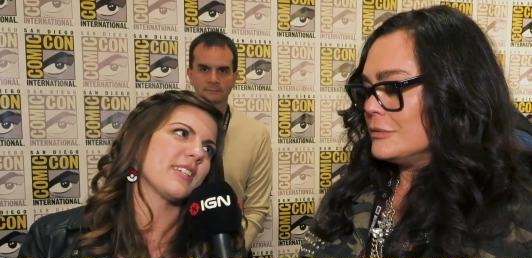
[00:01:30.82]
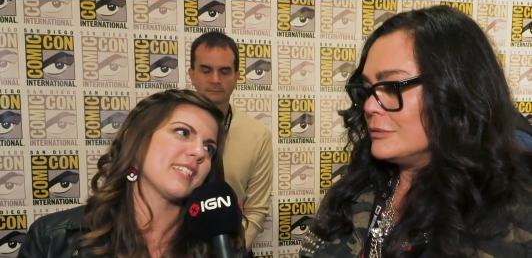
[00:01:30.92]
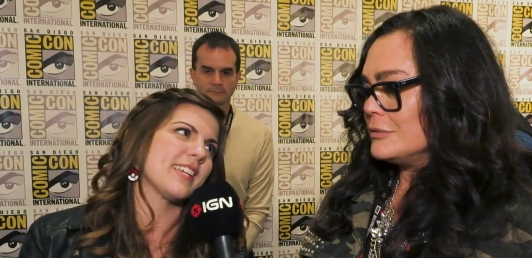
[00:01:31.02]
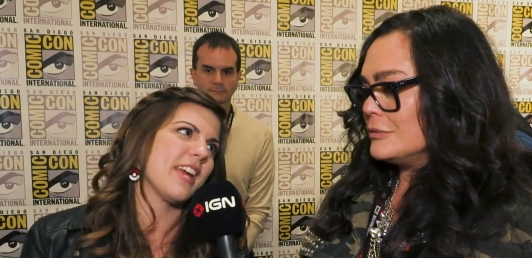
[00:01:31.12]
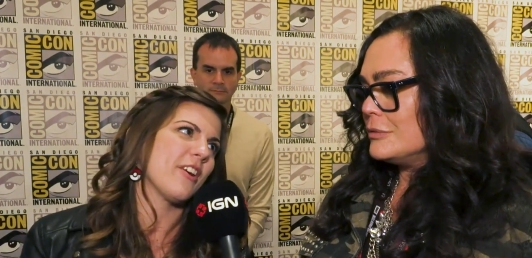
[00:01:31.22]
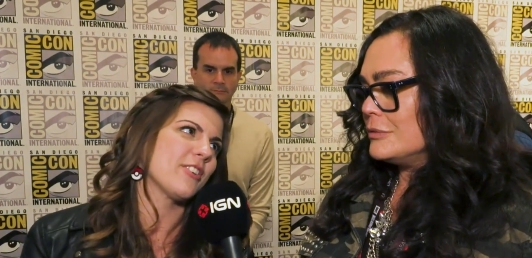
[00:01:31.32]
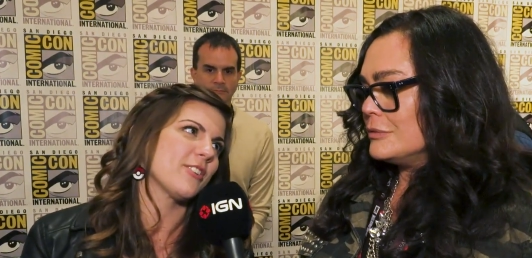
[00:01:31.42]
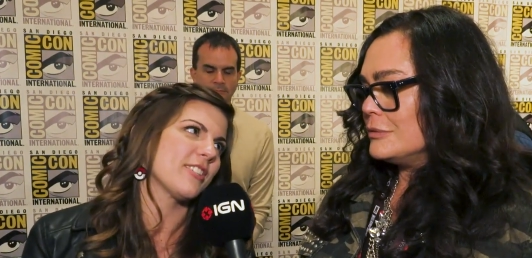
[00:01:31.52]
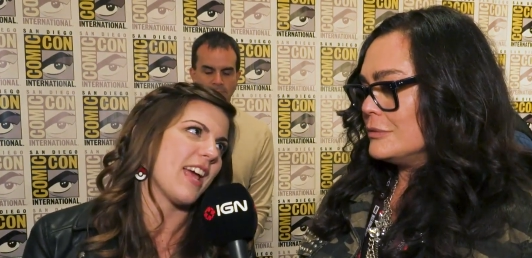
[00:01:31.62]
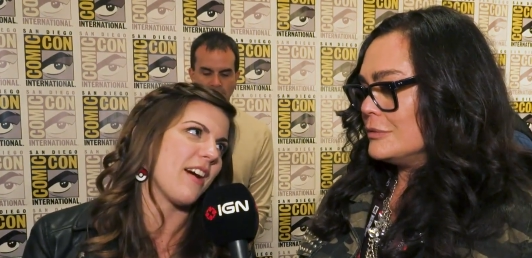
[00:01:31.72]
Speaker 1: the rest of the
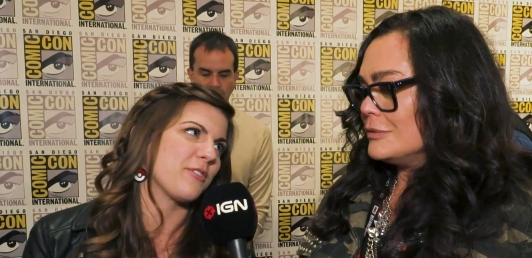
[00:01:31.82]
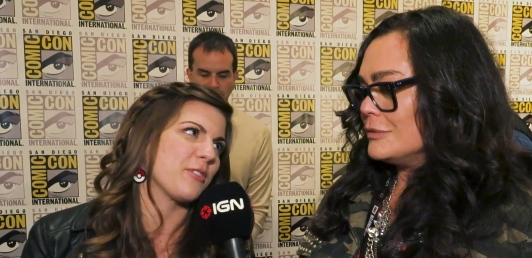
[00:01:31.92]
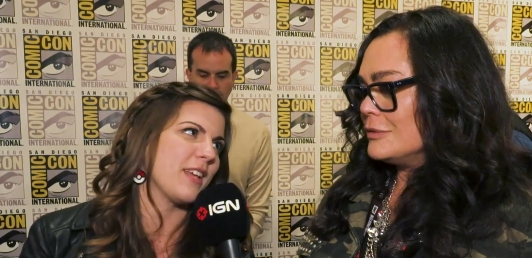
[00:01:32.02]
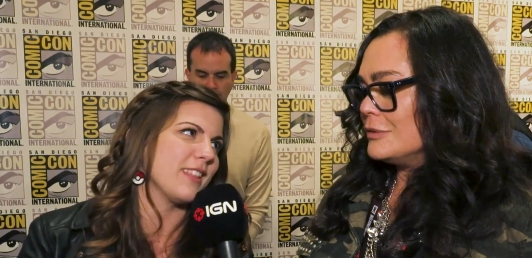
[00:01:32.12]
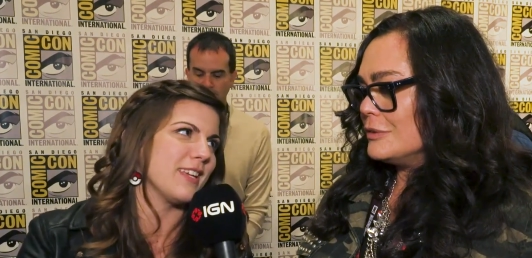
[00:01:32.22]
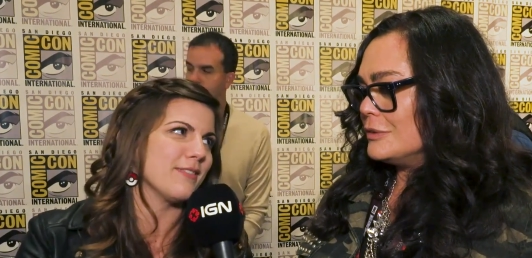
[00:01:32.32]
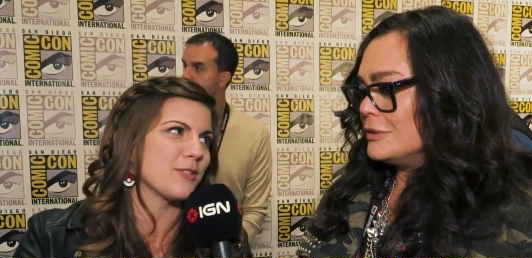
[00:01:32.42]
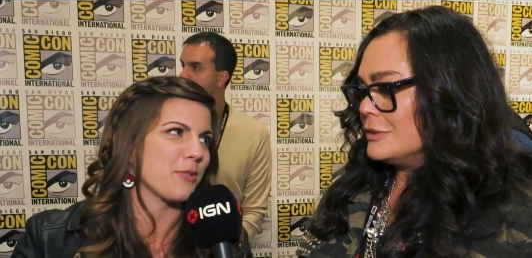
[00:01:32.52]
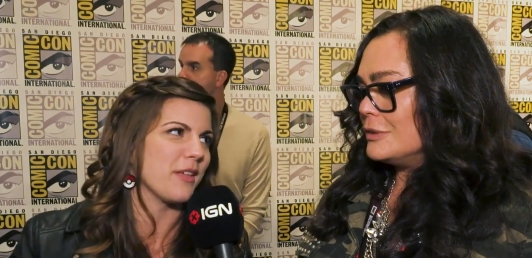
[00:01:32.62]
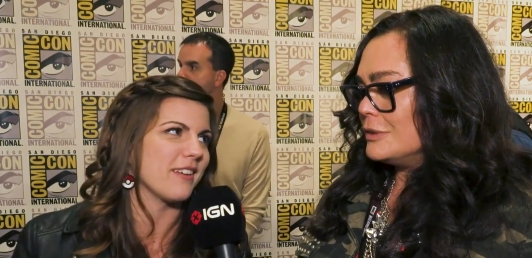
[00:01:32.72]
characters after they leave,
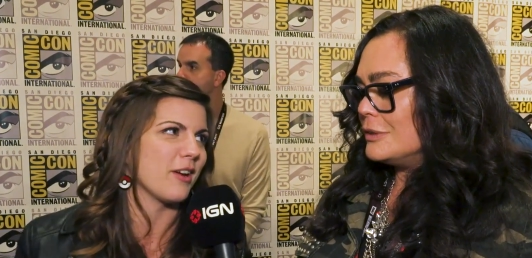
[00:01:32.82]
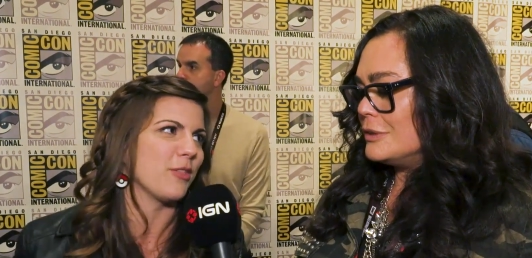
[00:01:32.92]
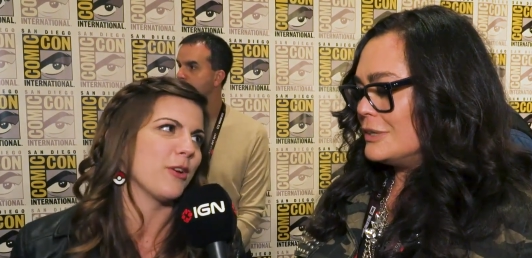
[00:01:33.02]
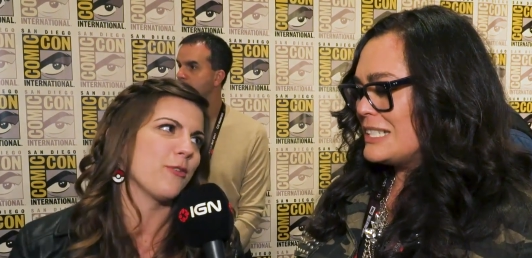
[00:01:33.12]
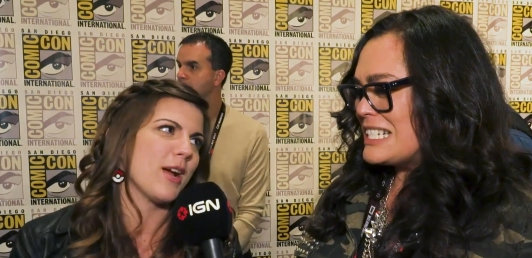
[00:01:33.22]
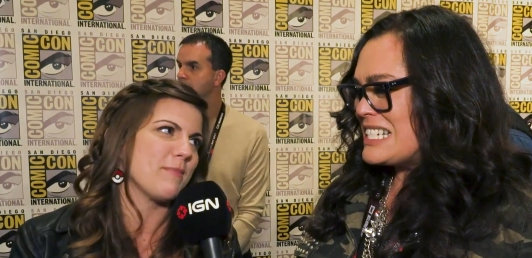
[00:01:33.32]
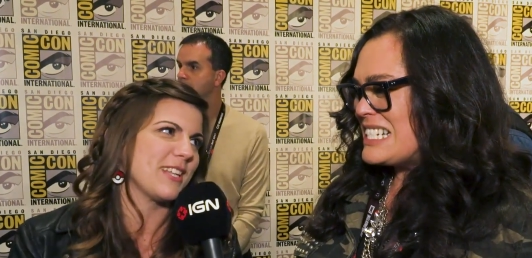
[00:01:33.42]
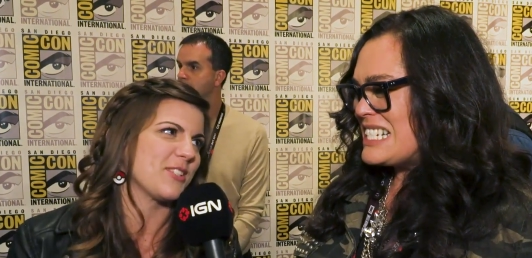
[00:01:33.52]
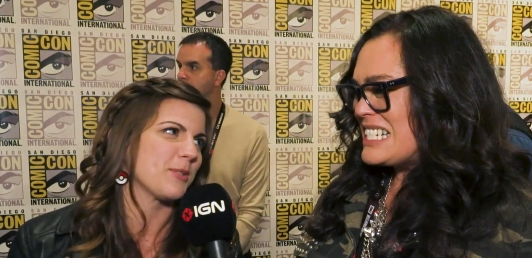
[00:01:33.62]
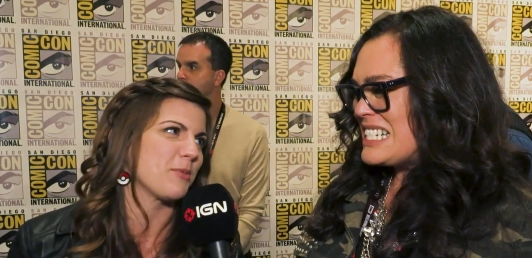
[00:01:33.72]
sort of the the
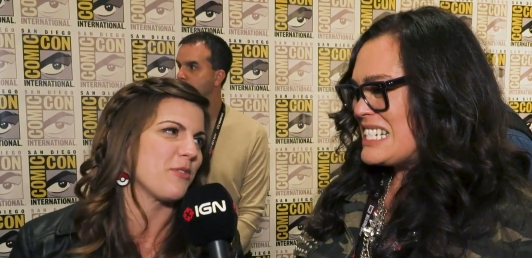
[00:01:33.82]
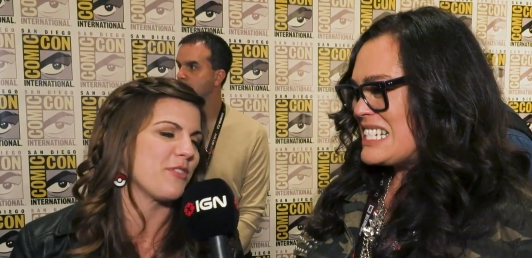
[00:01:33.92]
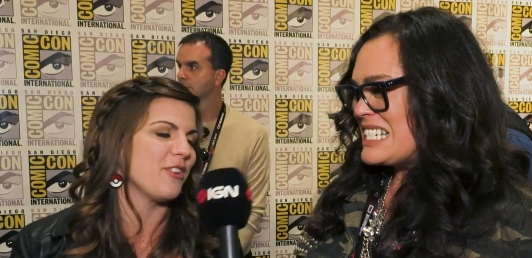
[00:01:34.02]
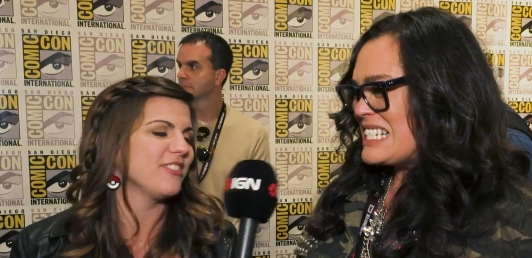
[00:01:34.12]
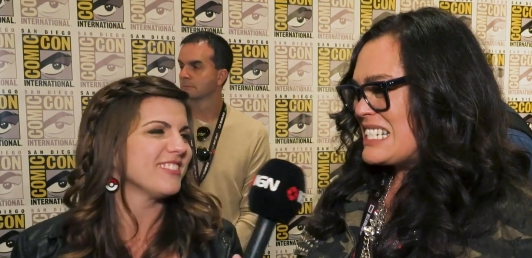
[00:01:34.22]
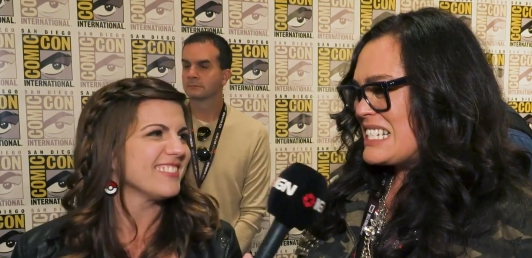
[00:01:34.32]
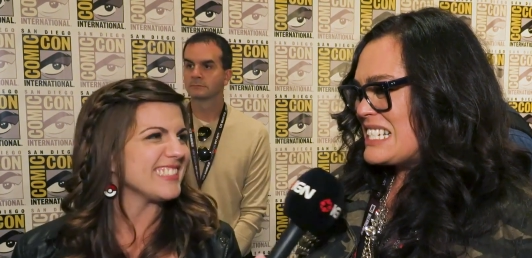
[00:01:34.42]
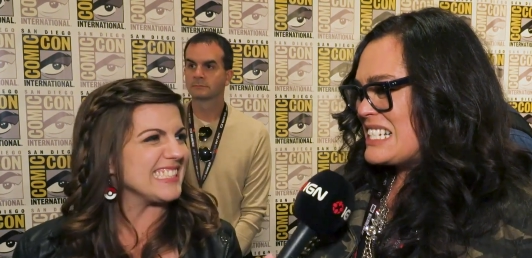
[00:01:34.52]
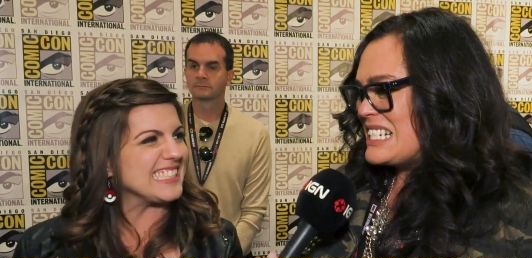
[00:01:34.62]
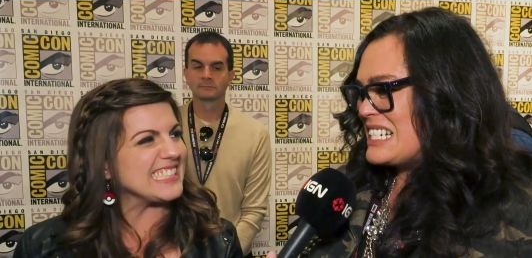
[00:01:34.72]
Grandmaster's purview?
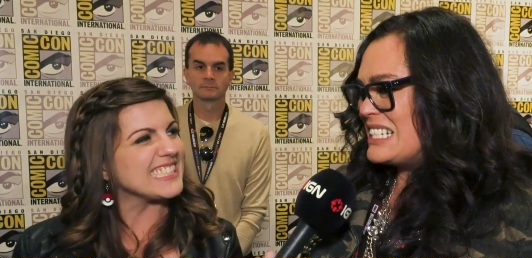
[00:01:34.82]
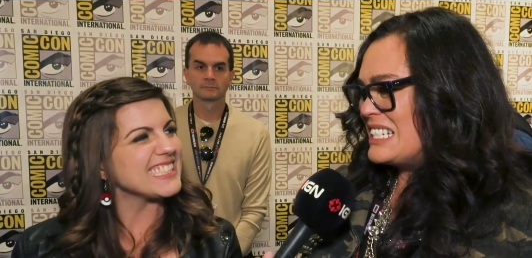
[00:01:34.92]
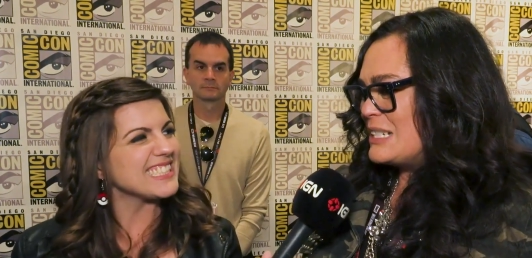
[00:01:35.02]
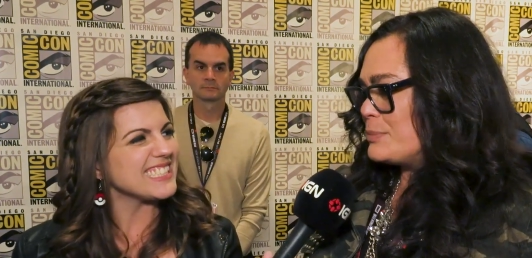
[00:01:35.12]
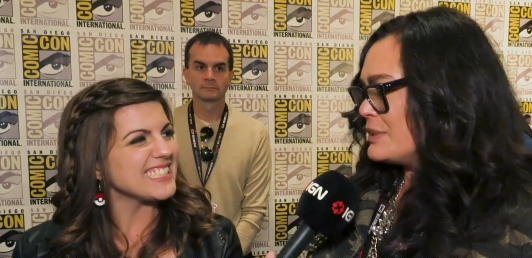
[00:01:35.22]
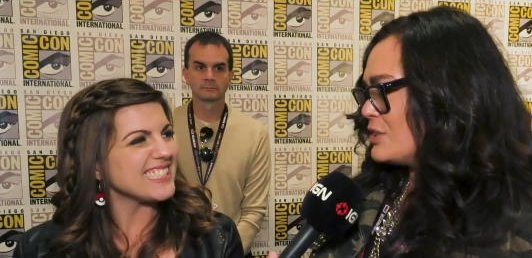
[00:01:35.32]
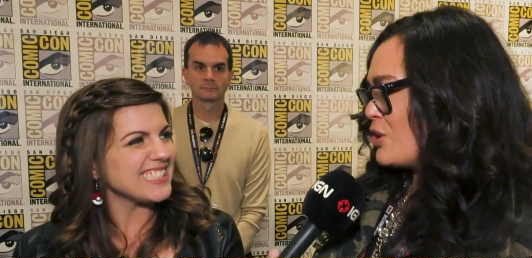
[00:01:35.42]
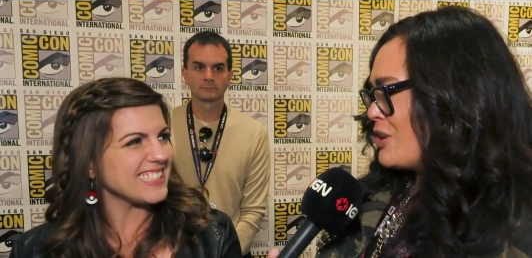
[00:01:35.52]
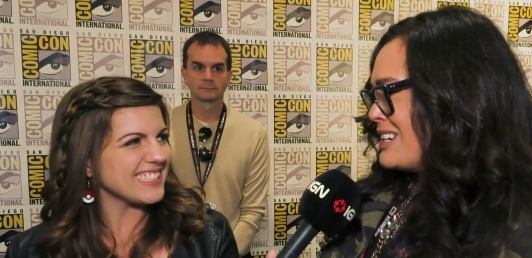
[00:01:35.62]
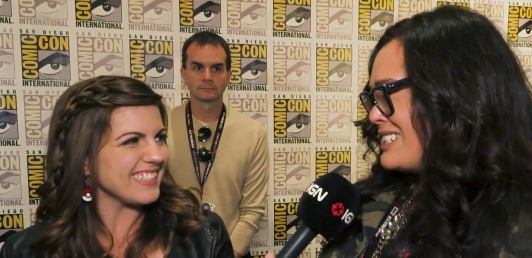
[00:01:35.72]

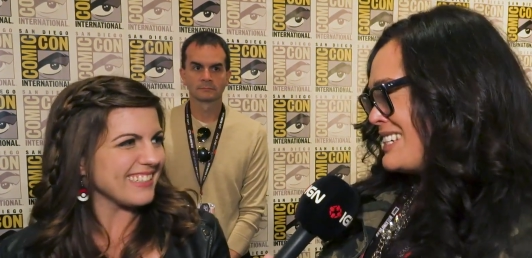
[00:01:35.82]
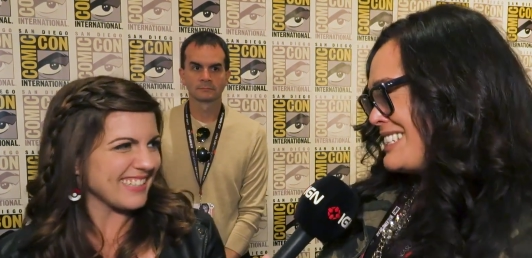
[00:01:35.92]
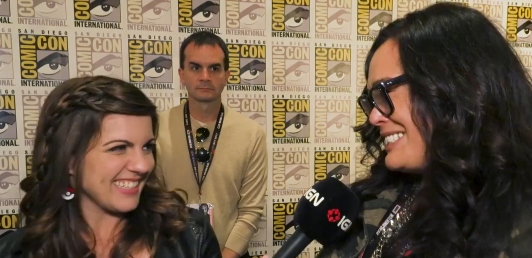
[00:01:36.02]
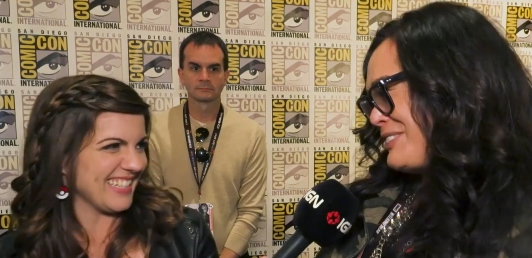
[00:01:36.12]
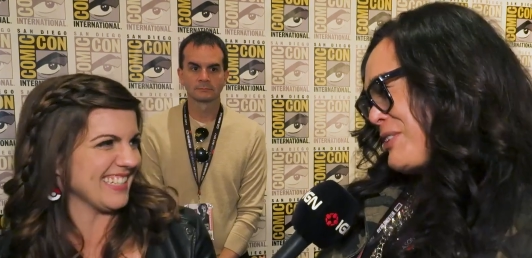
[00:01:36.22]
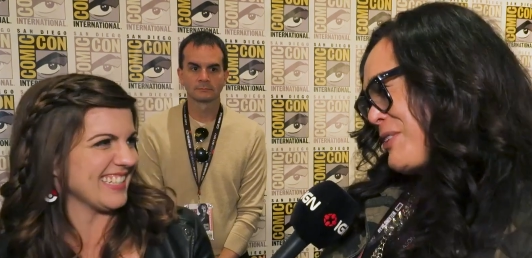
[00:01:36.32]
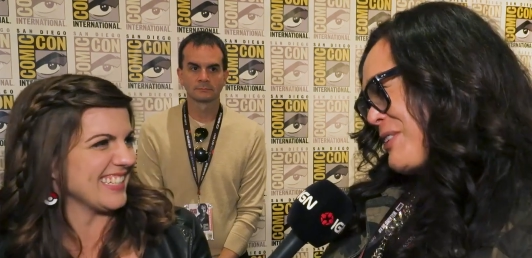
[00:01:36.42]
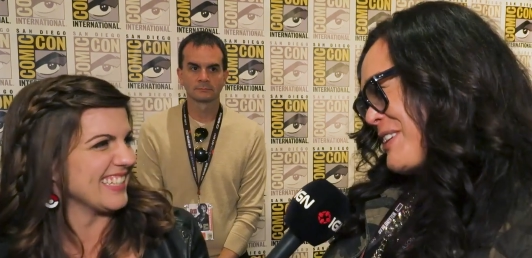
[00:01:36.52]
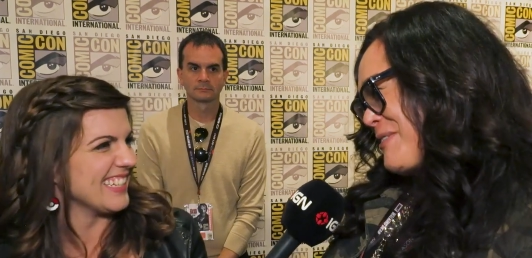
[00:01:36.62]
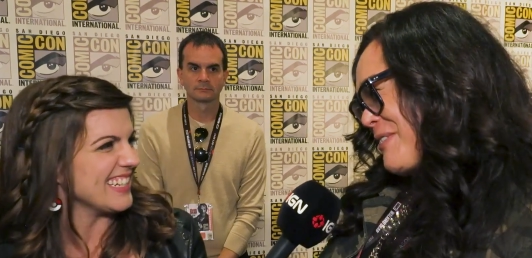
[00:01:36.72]
Speaker 2: Sorry, I didn't understand.
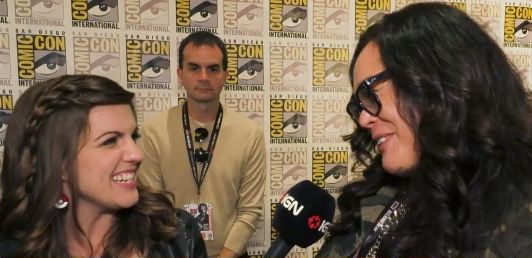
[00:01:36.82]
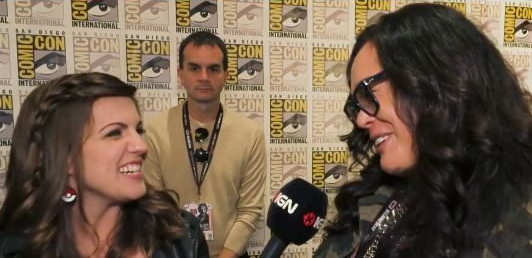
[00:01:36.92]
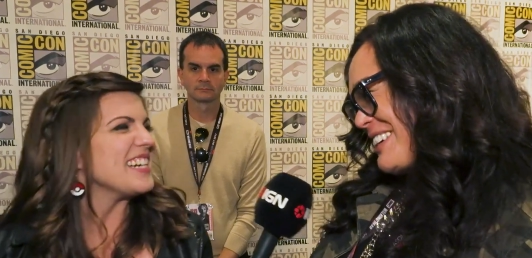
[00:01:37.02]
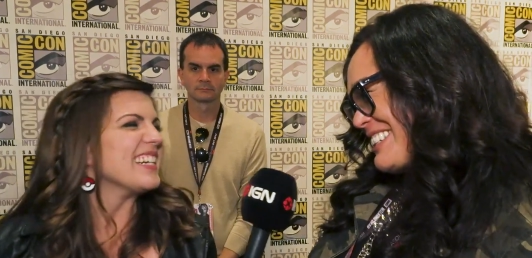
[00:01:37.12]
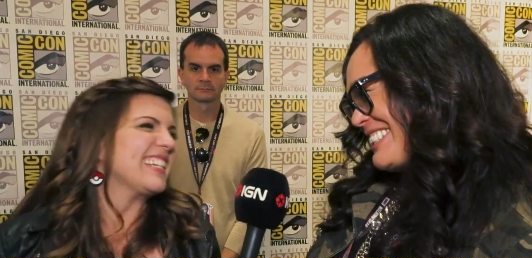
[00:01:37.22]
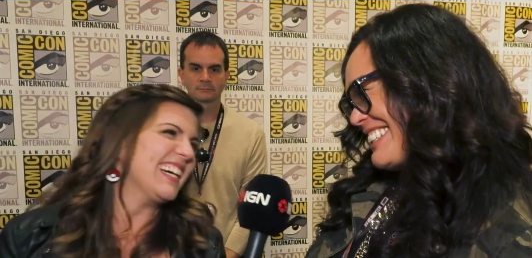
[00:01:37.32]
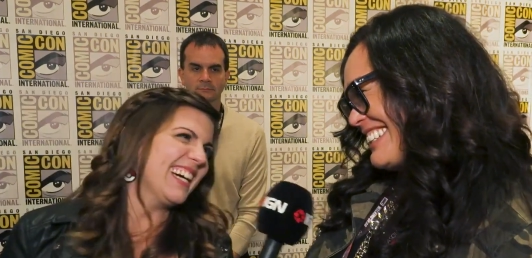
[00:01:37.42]
Sorry, what?